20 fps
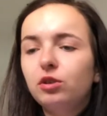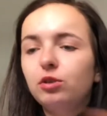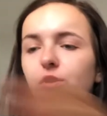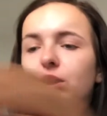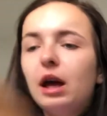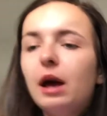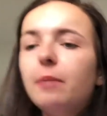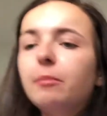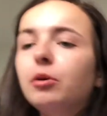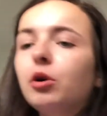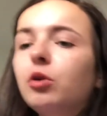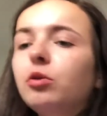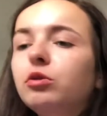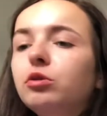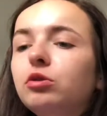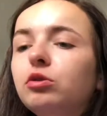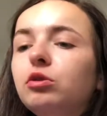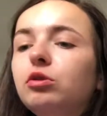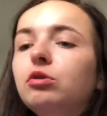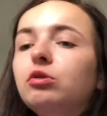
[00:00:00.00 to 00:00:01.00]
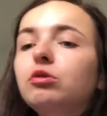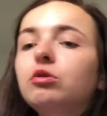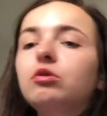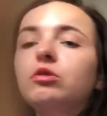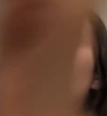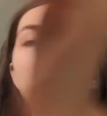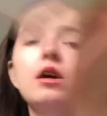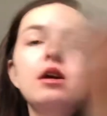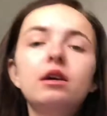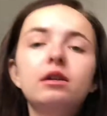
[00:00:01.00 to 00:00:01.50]
I'm going to use
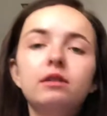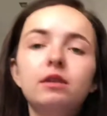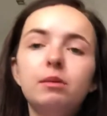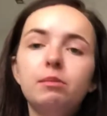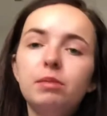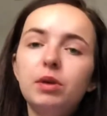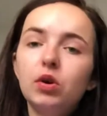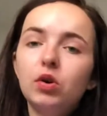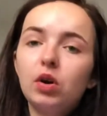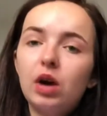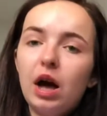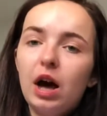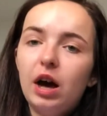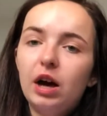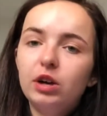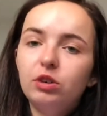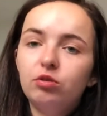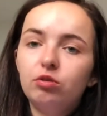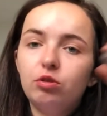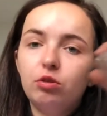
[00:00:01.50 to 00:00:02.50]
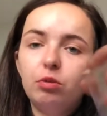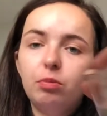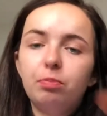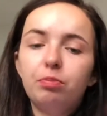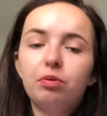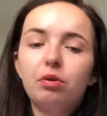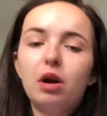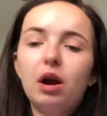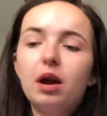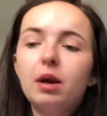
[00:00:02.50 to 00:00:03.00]
the Milk Hydro
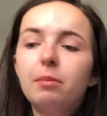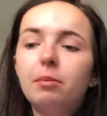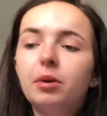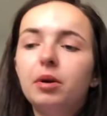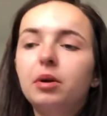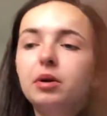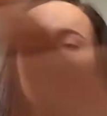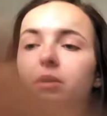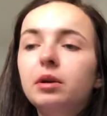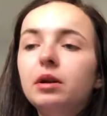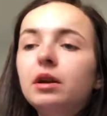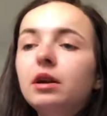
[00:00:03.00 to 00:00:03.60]
Primer,